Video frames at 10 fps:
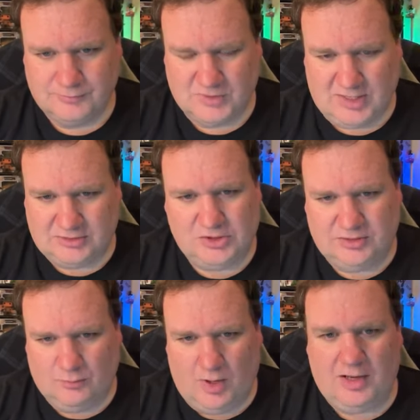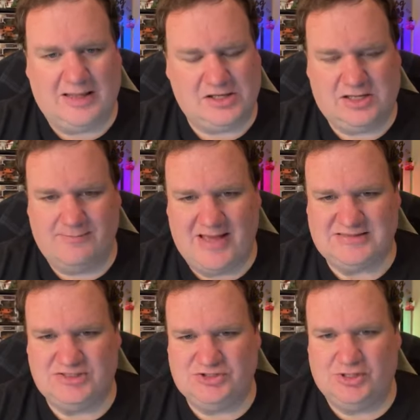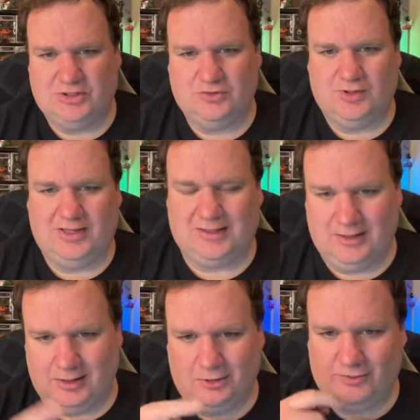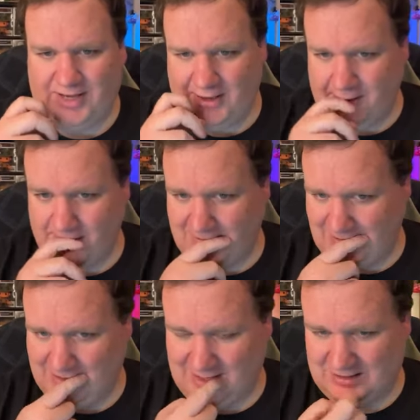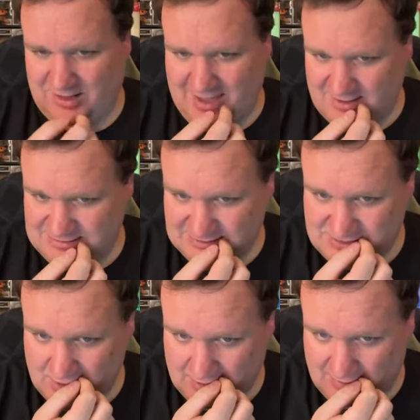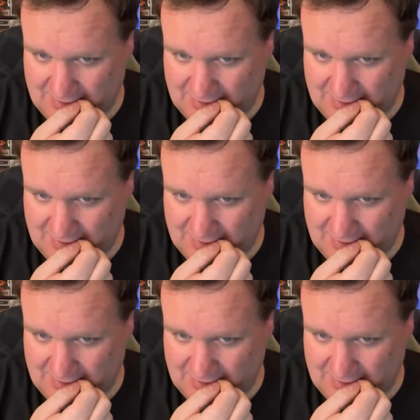Like, you can what? Like, you can message a creator? Like you can on TikTok?